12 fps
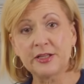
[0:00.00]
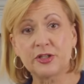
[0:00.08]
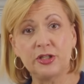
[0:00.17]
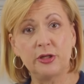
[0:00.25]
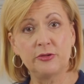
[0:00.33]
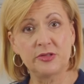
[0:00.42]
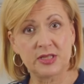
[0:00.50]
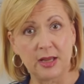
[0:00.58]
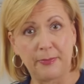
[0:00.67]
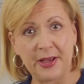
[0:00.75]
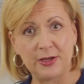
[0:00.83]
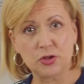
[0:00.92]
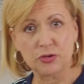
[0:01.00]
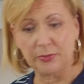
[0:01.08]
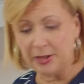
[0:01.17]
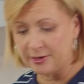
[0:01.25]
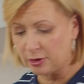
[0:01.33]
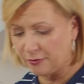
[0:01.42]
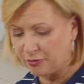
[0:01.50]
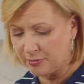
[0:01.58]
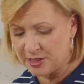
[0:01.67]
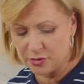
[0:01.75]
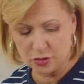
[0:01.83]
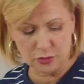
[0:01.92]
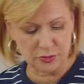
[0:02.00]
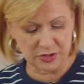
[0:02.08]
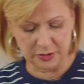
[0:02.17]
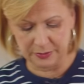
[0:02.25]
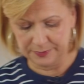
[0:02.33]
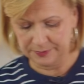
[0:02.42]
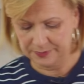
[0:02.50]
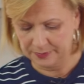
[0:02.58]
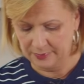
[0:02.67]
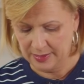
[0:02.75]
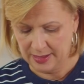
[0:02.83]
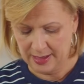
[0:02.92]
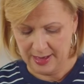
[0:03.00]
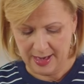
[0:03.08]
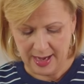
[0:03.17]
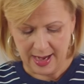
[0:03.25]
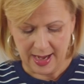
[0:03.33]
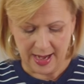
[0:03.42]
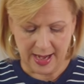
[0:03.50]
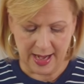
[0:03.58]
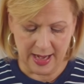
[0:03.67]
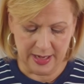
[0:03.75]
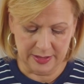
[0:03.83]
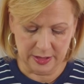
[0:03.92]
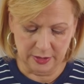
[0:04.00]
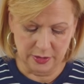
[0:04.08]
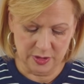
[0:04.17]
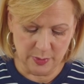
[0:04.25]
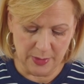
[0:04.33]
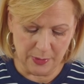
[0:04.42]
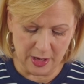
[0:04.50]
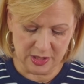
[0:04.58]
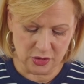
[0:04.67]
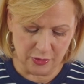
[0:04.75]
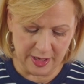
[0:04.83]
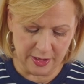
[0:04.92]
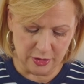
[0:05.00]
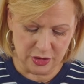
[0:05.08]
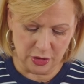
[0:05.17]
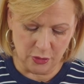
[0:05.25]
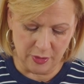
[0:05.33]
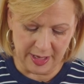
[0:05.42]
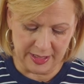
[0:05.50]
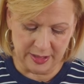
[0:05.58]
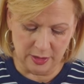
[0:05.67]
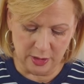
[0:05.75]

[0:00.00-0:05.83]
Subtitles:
to use a pastry blender for my streusel. And I'll use my box grater to grate in the